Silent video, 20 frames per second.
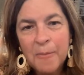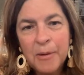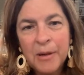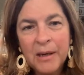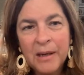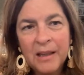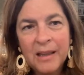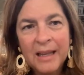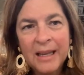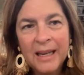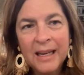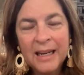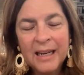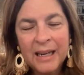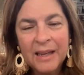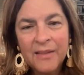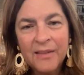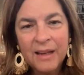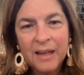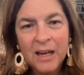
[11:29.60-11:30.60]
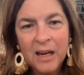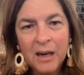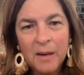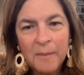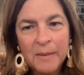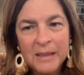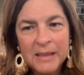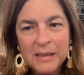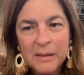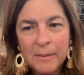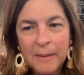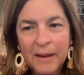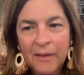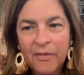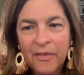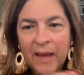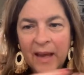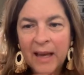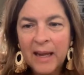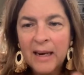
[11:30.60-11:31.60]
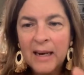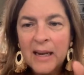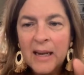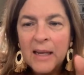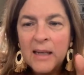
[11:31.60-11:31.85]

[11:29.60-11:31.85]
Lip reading: put a link in the comments about that.